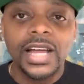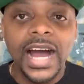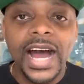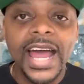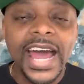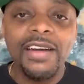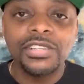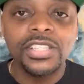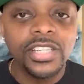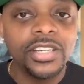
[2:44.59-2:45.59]
I have
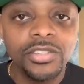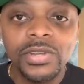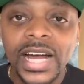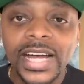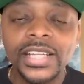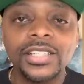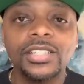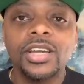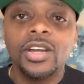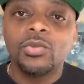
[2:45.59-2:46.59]
to tell you
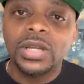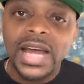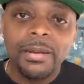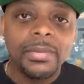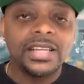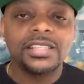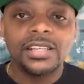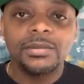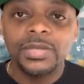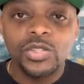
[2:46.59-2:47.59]
guys, when I mess
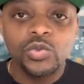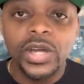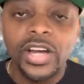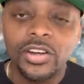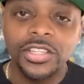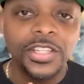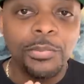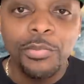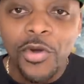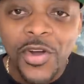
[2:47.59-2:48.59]
up as well, your
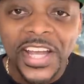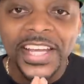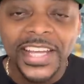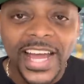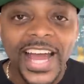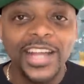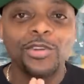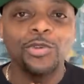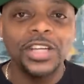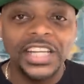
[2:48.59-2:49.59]
boy got
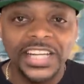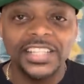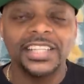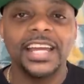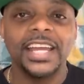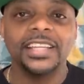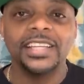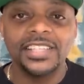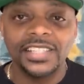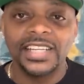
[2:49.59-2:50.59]
greedy today.
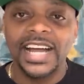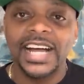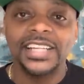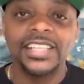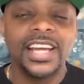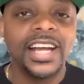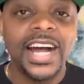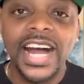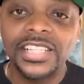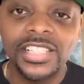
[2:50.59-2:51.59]
Listen, guys,
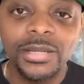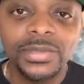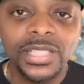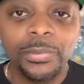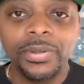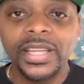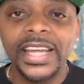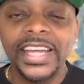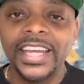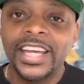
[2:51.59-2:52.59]
I jumped in a
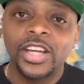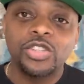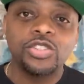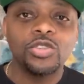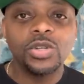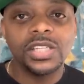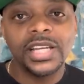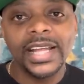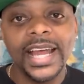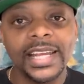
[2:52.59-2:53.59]
play. Soon as
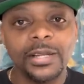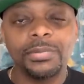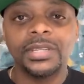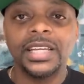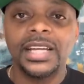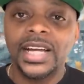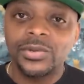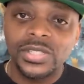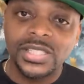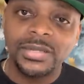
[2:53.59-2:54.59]
I got in a play, I
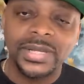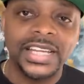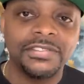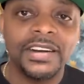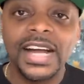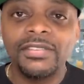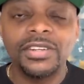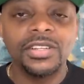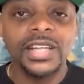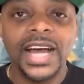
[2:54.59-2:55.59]
was up like
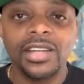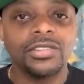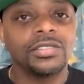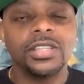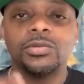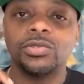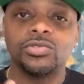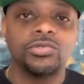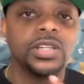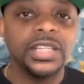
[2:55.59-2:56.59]
$500. It
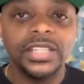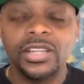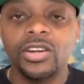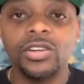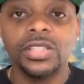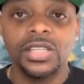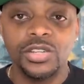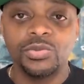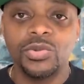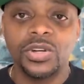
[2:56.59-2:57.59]
was running early
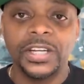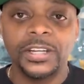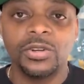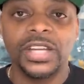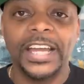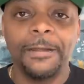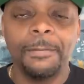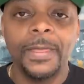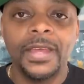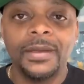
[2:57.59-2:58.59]
this morning, okay?
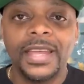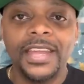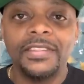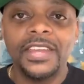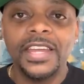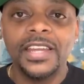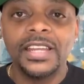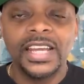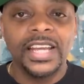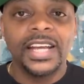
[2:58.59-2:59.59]
And
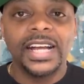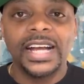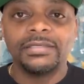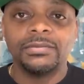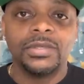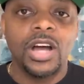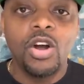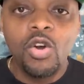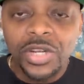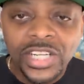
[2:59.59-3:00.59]
then
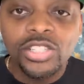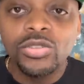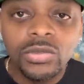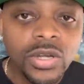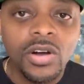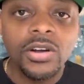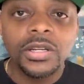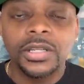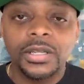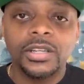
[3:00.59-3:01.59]
holding too
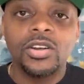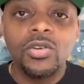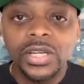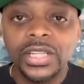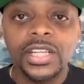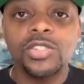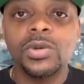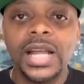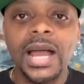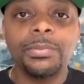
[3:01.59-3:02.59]
long, going against
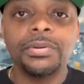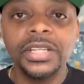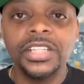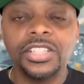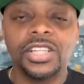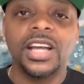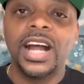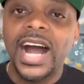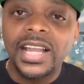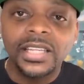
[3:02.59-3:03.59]
what I preach,
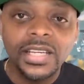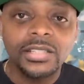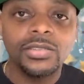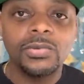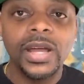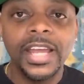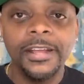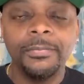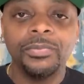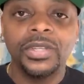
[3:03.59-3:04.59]
I looked away.